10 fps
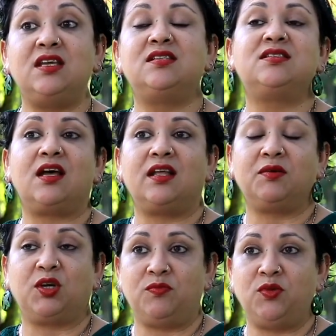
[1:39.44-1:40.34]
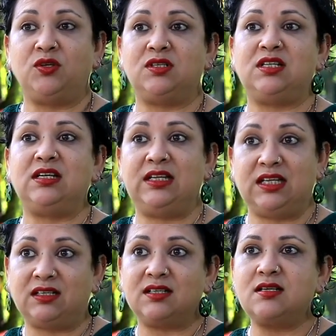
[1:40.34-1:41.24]
These are the
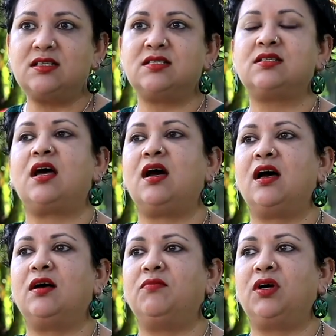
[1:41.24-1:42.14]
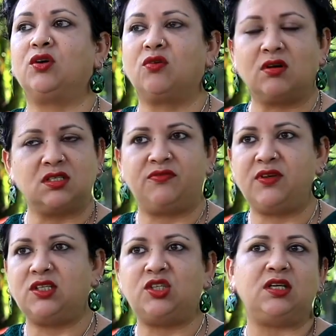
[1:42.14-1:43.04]
community leaders
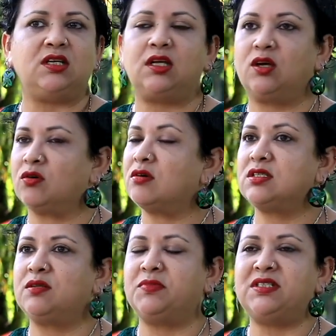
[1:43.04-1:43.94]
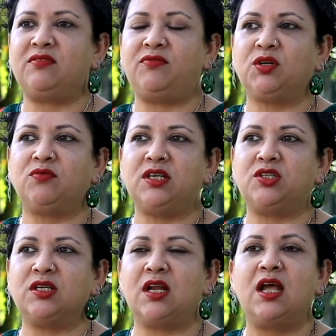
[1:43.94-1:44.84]
across Fiji, across the
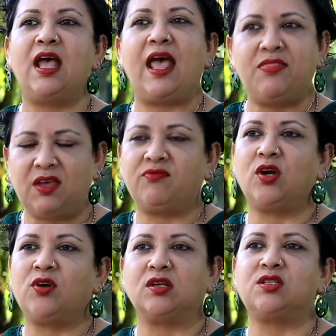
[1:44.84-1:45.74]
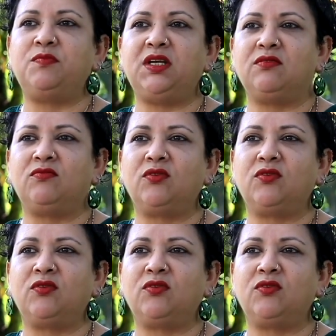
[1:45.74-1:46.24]
Pacific region, and they've got to be